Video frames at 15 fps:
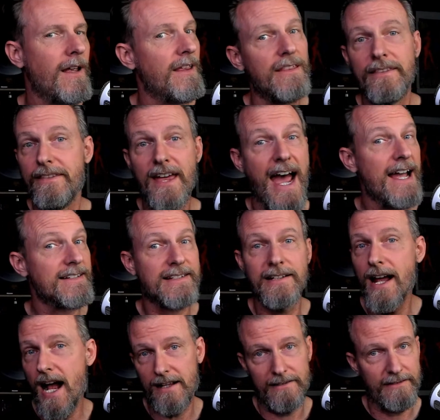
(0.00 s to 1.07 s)
That's
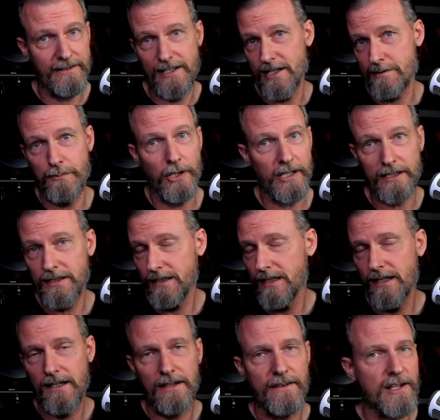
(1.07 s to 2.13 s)
not this book.
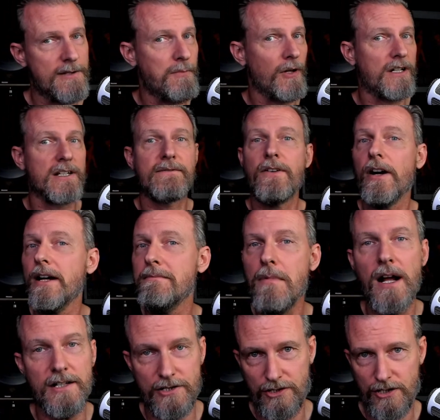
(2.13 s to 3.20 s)
This book is very
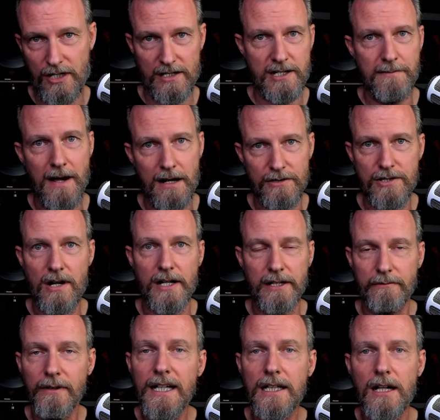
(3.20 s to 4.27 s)
much just about Johnnie
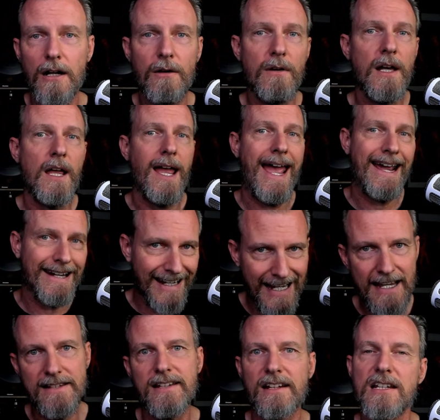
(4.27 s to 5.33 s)
Rico and
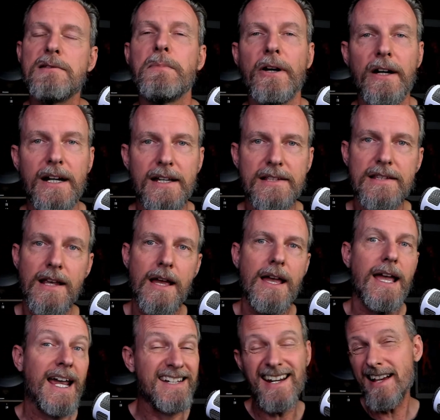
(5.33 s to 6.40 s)
his experience.
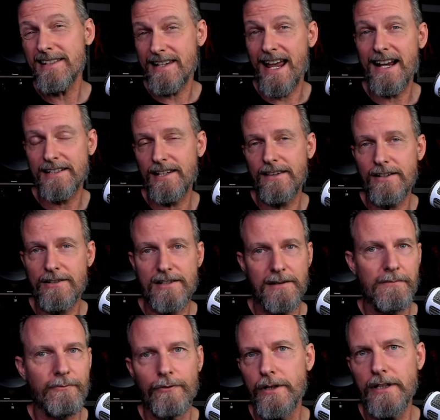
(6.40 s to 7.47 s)
It does actually, there's
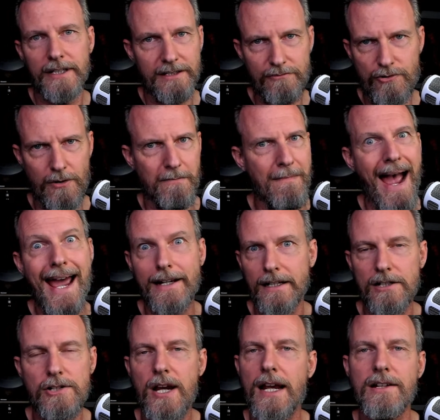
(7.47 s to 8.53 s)
some really dramatic
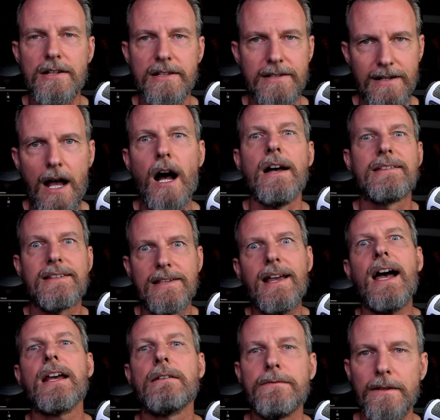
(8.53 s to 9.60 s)
changes
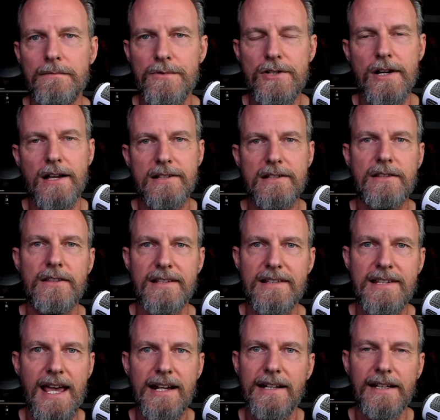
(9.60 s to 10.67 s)
aside from just the
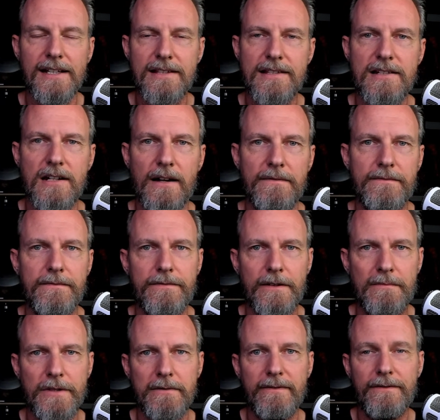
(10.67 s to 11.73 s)
setting and stuff
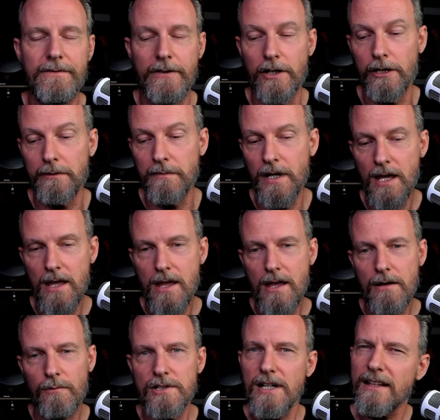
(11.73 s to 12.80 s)
from the film,
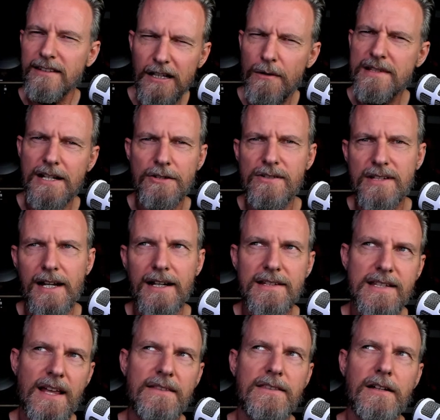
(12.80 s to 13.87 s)
which I thought was interesting, is
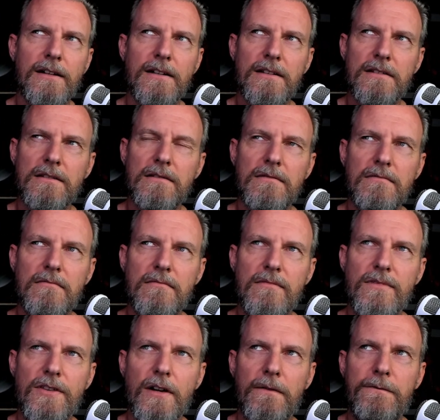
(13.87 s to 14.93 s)
that
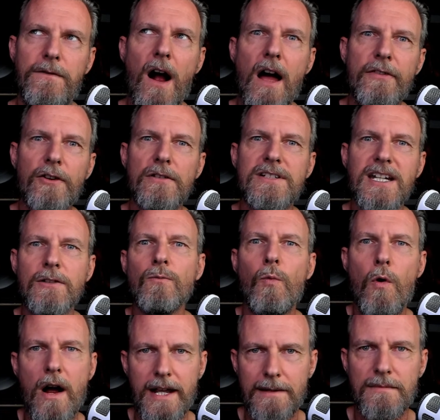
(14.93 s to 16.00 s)
the father didn't
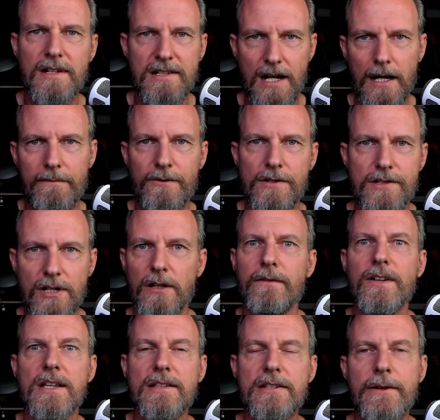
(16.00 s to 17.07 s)
want him to sign up for
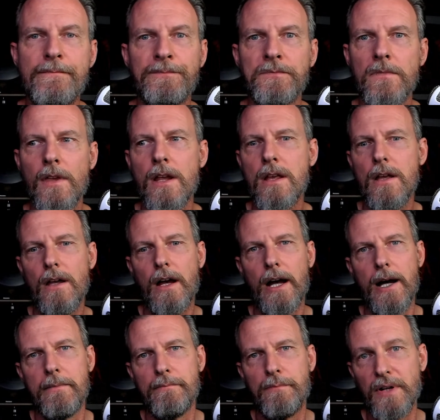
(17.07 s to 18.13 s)
service,
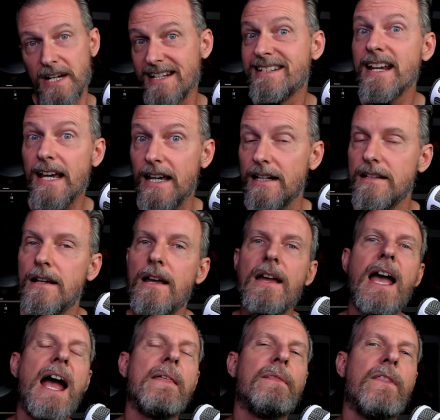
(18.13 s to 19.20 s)
but he did.
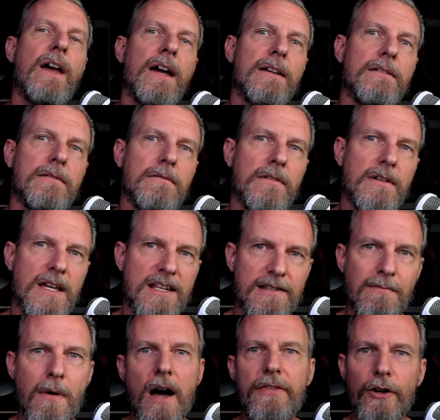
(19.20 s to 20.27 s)
And then his
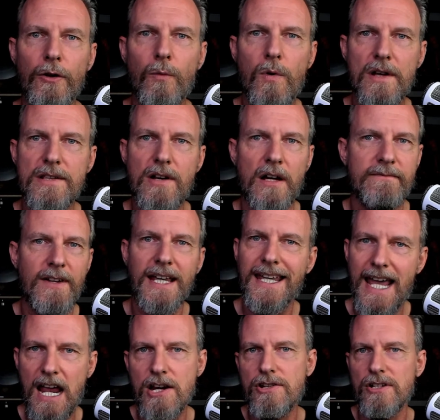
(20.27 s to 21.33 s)
mother was on
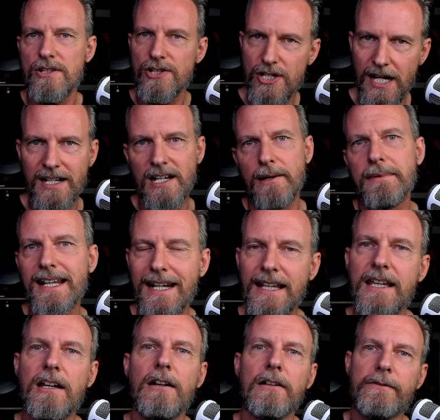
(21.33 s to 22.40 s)
vacation. She ended up getting
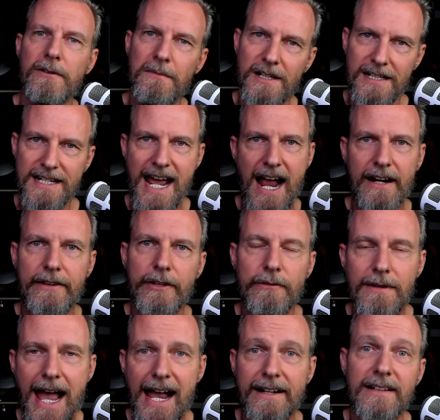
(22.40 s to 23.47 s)
killed from an attack of the
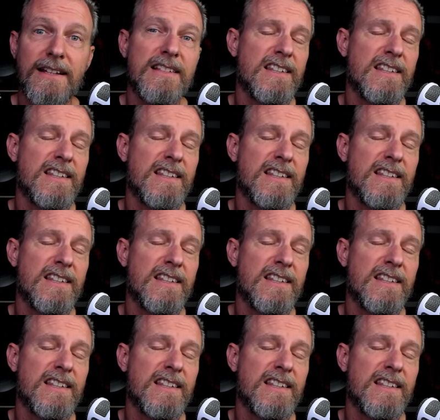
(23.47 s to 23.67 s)
Arachnids.